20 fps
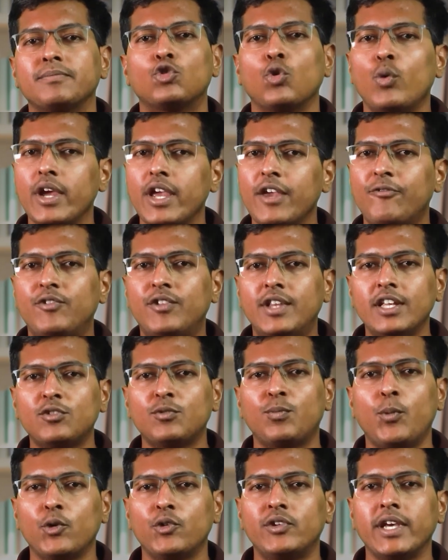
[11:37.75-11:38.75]
So if
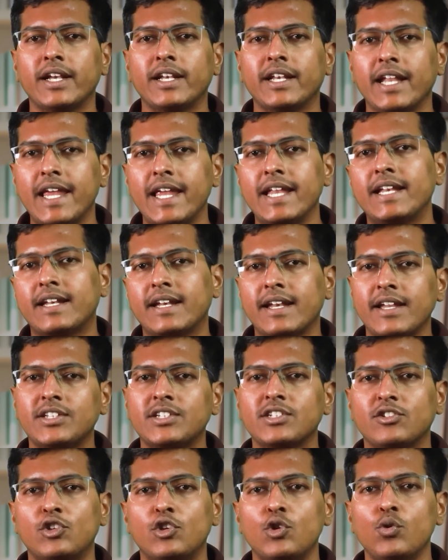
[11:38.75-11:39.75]
this project
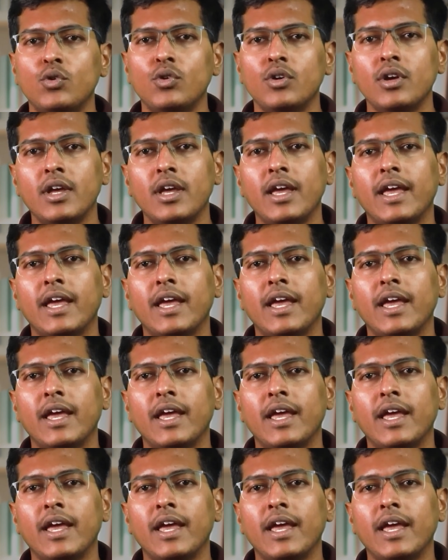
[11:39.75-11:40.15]
interests you,